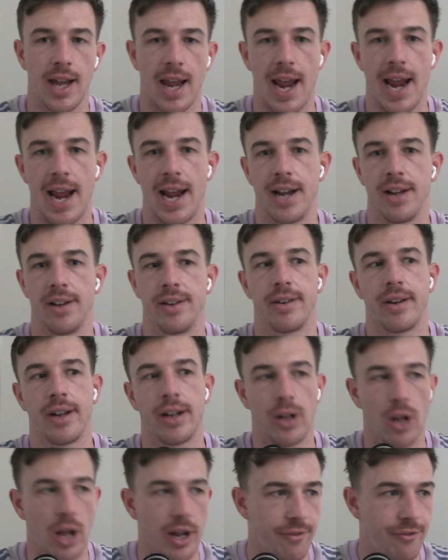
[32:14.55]
and,
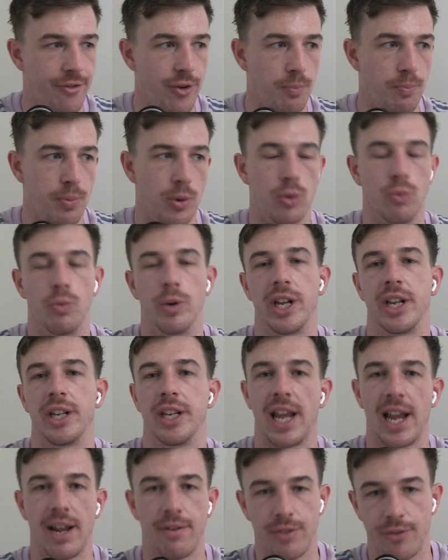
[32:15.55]
like football, where
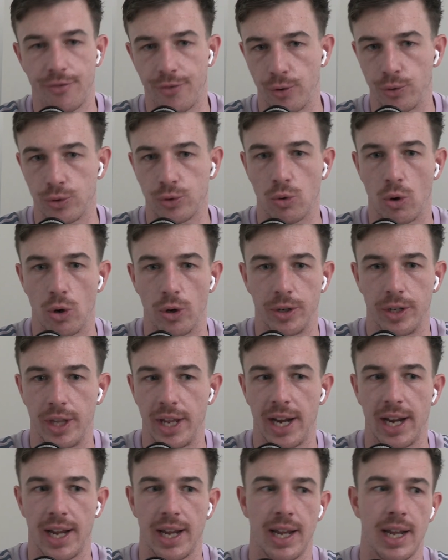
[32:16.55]
you have the full squad
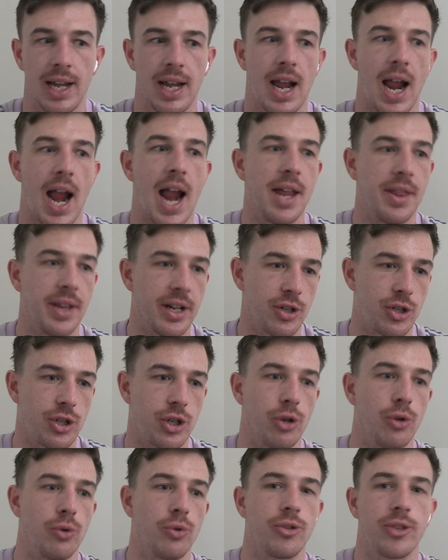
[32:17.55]
there and then
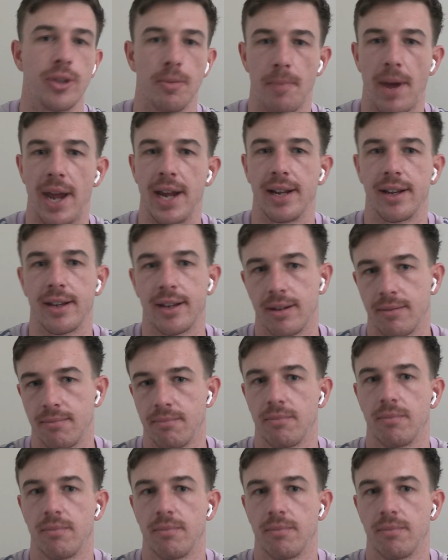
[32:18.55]
choose to make